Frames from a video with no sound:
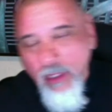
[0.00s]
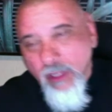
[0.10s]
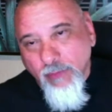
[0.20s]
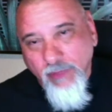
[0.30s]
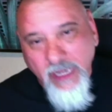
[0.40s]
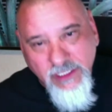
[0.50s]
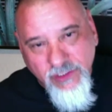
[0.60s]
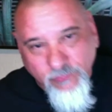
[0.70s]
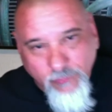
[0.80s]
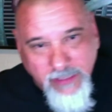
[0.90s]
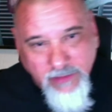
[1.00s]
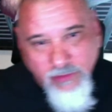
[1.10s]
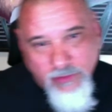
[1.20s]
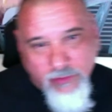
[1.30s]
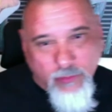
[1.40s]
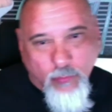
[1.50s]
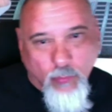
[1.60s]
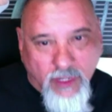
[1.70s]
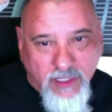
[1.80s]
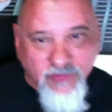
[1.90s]
What I just read to you
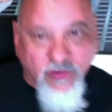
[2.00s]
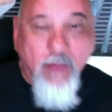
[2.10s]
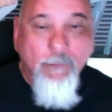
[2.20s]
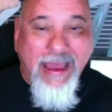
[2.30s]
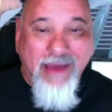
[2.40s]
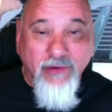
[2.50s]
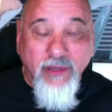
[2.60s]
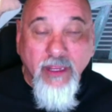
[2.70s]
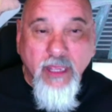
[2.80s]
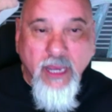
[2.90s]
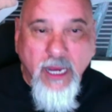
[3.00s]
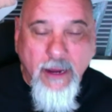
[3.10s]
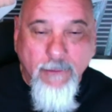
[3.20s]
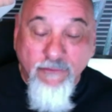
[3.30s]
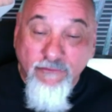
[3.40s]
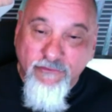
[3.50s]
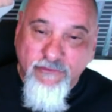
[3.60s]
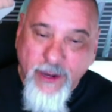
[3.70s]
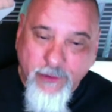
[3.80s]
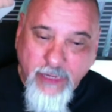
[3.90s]
was about
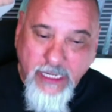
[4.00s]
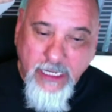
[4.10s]
very